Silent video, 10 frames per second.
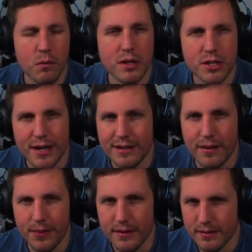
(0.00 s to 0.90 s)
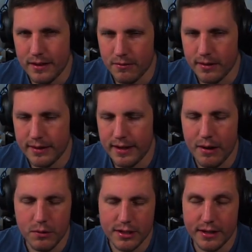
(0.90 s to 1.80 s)
of wish I had done this differently. I
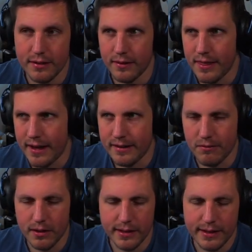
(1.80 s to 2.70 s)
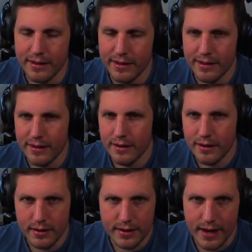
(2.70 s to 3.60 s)
wish I had done that differently.
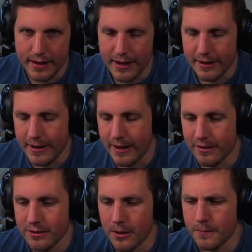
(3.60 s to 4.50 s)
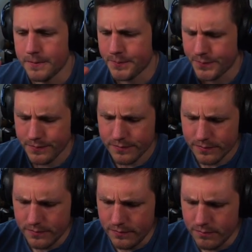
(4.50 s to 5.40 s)
Yada yada yada. So
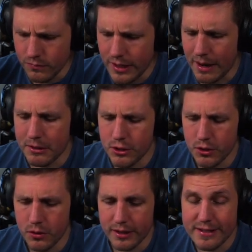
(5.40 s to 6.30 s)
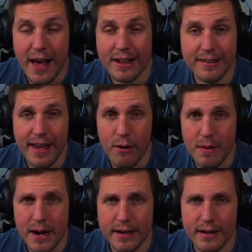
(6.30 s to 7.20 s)
I'm going to show you exactly how I
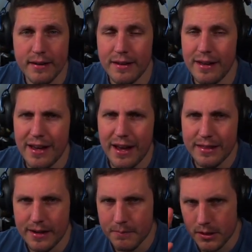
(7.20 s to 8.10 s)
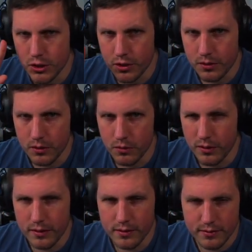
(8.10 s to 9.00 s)
made it, and then I'm going to show you
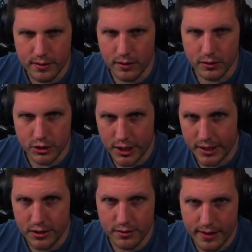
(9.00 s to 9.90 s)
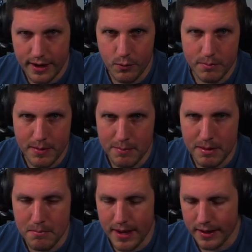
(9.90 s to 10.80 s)
the subtle changes that I would maybe
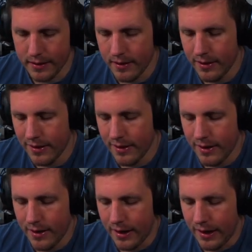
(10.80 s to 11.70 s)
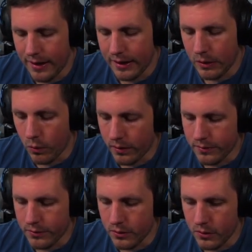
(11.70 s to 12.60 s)
make in order
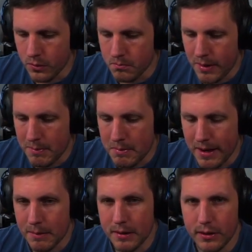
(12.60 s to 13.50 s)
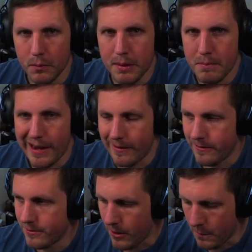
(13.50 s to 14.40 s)
to maybe make them a little bit better.
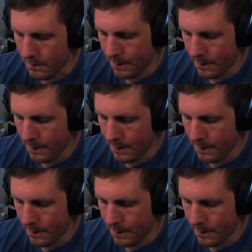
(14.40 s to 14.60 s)
So